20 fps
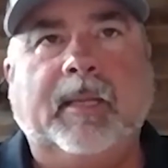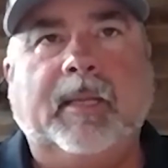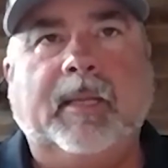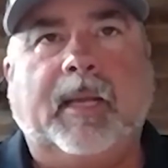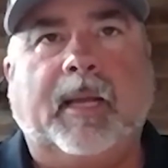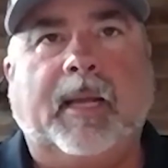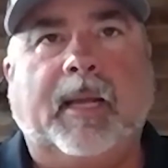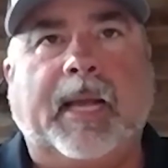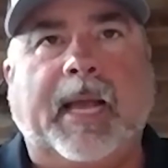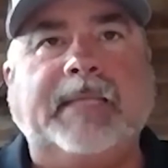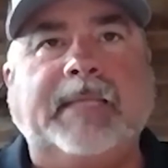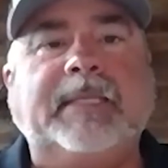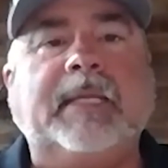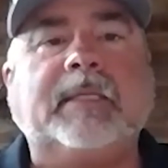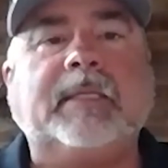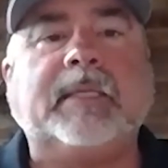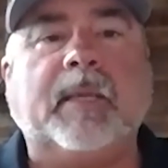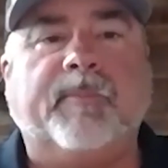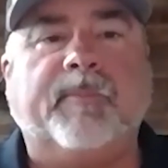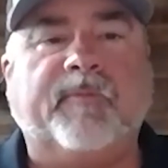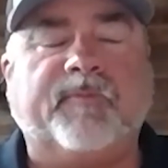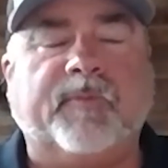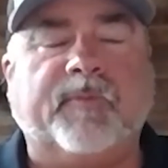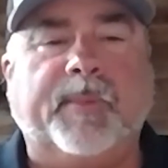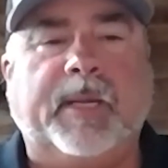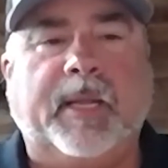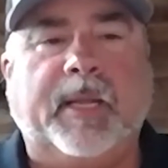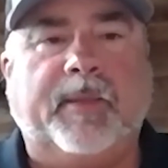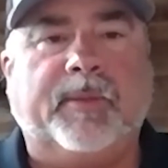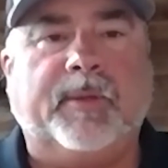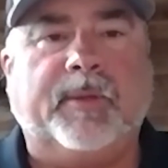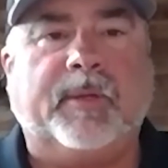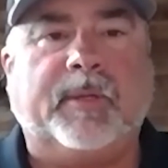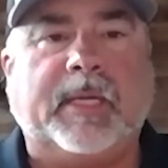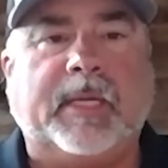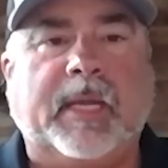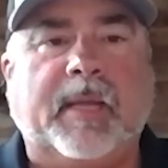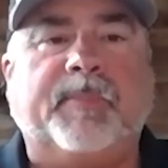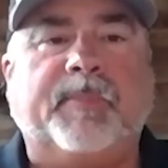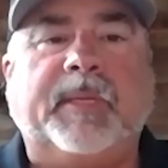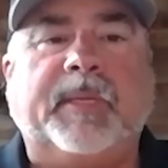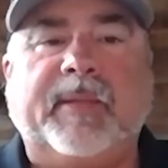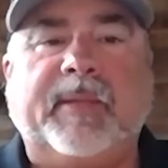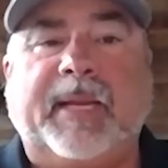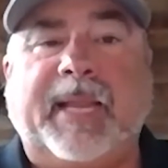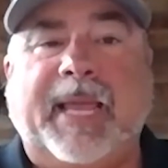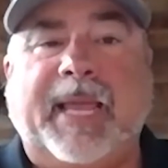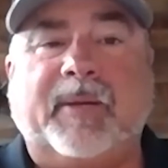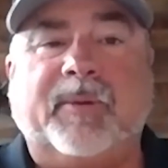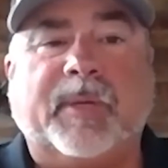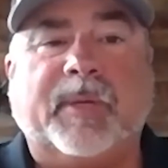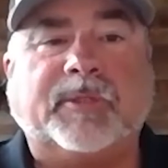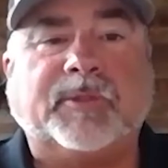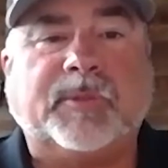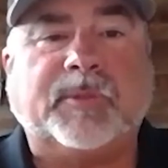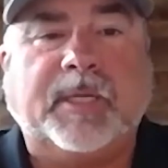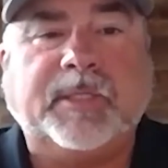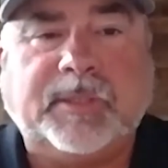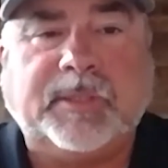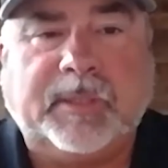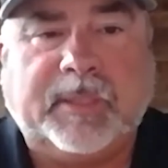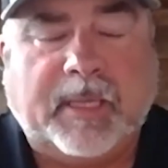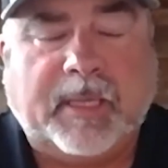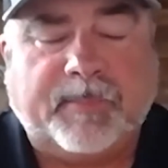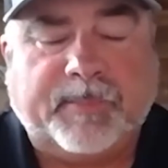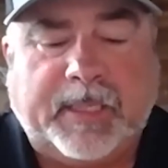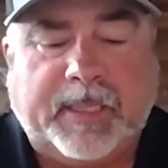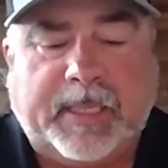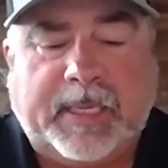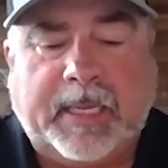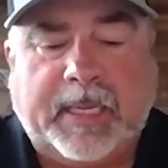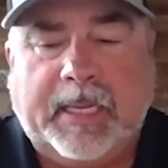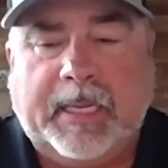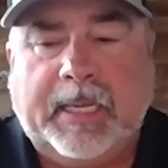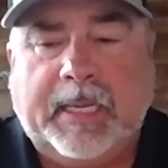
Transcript: I did come from another company that had a restoration company.